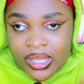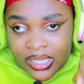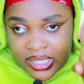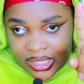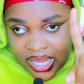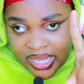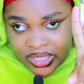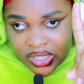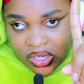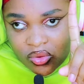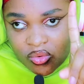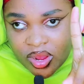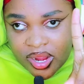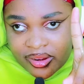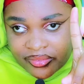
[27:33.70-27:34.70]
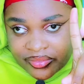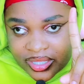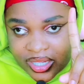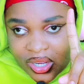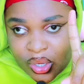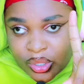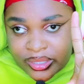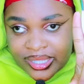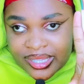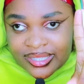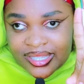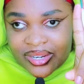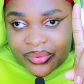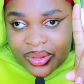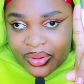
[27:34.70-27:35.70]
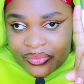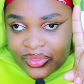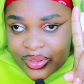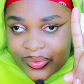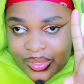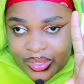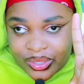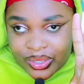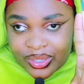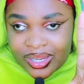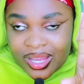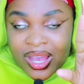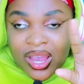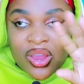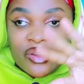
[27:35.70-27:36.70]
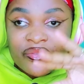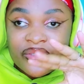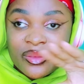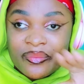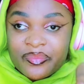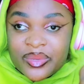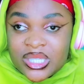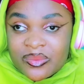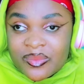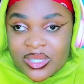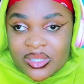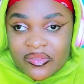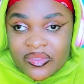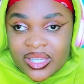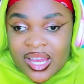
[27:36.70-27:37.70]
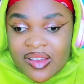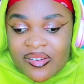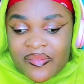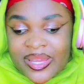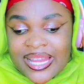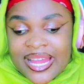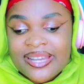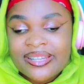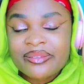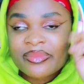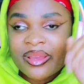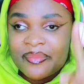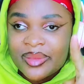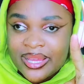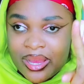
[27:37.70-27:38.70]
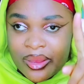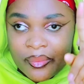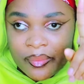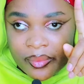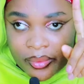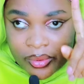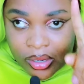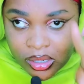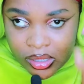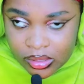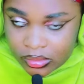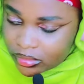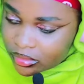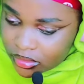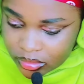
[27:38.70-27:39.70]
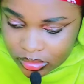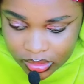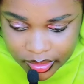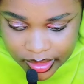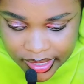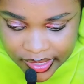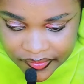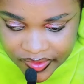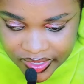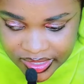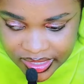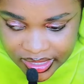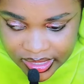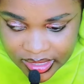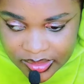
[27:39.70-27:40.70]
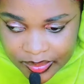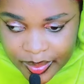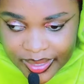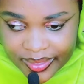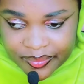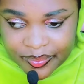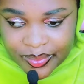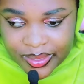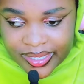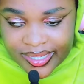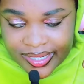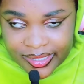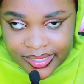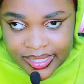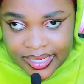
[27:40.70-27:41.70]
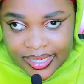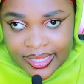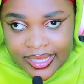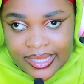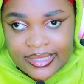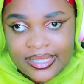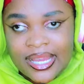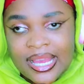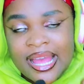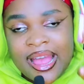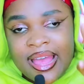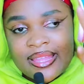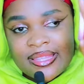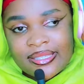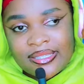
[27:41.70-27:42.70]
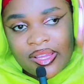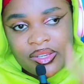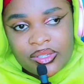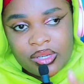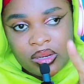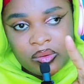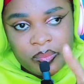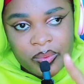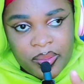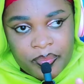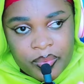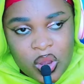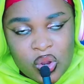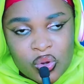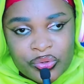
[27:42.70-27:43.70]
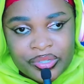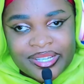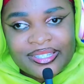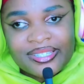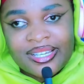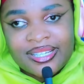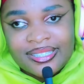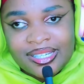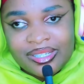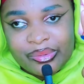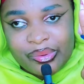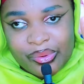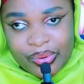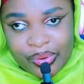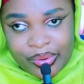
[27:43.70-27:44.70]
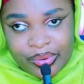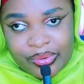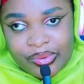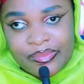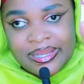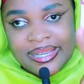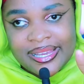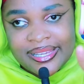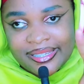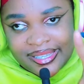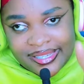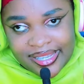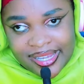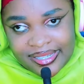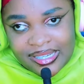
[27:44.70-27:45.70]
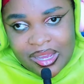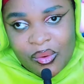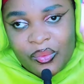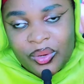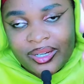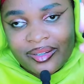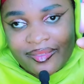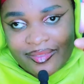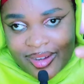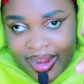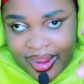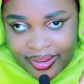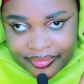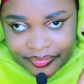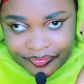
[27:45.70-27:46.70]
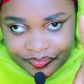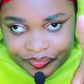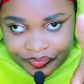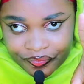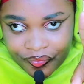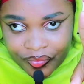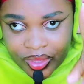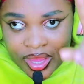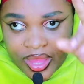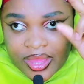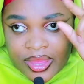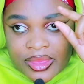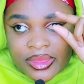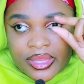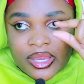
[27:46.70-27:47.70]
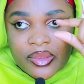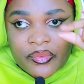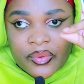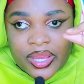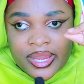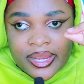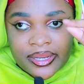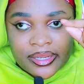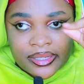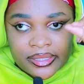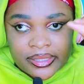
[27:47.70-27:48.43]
is actually one of the causes and one of the reasons of the impeachment of the government. And remember, evangelists predicted that the central people who rejected Uhuru Muigai Kenyatta will cry. They will,